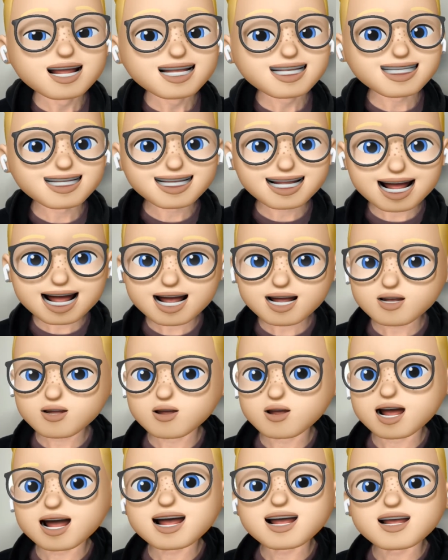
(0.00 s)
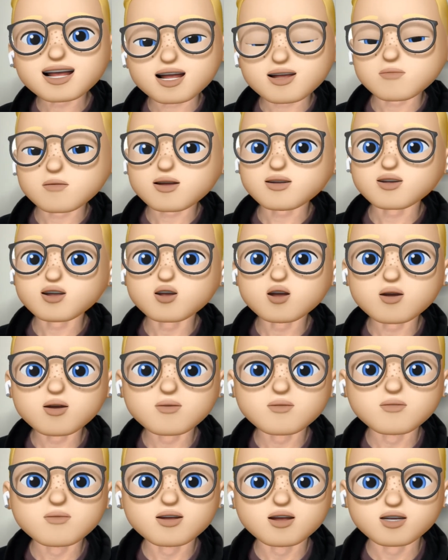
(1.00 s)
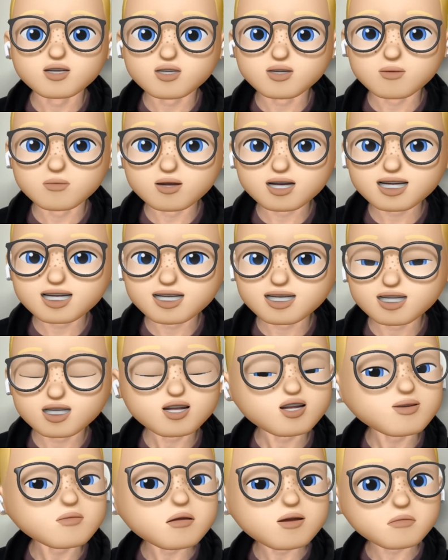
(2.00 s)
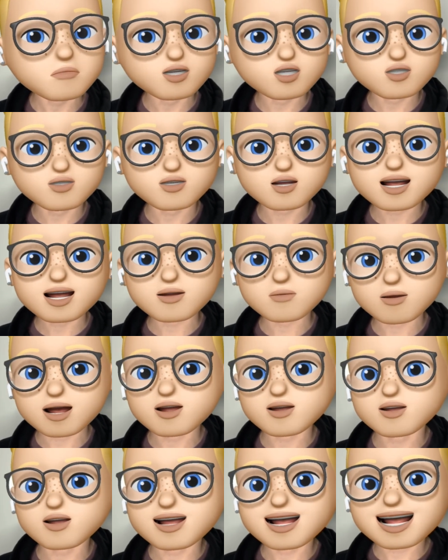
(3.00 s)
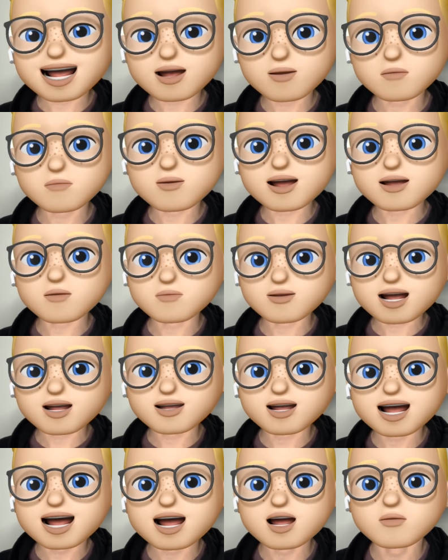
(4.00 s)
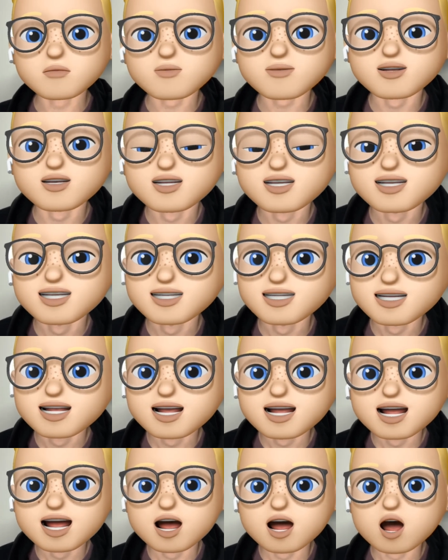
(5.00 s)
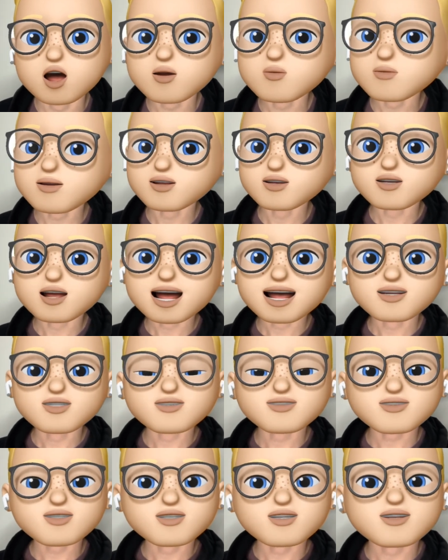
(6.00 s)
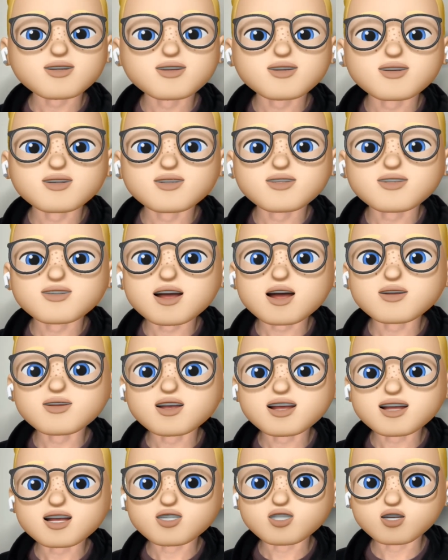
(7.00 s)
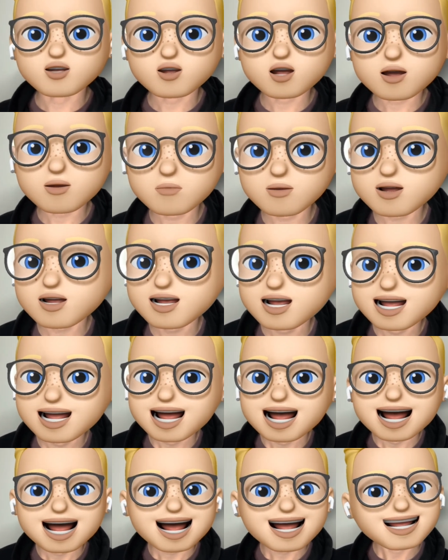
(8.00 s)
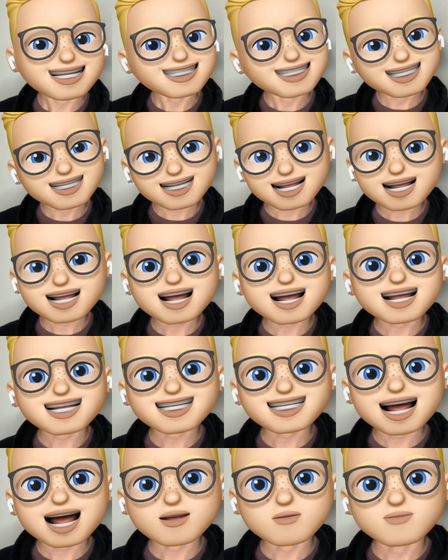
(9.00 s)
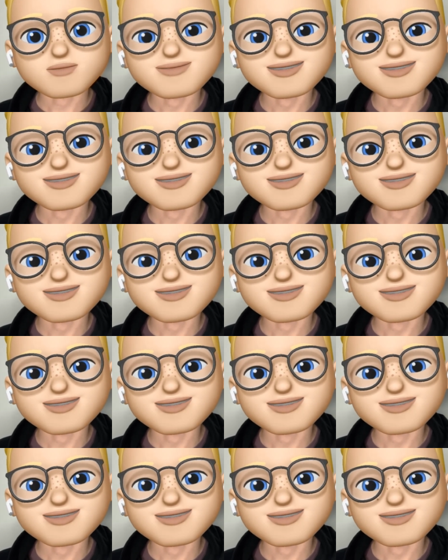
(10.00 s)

today or anything about your personal business that you might be struggling about that Dan might be able to help. Hope you have found this enjoyable, and see you next time.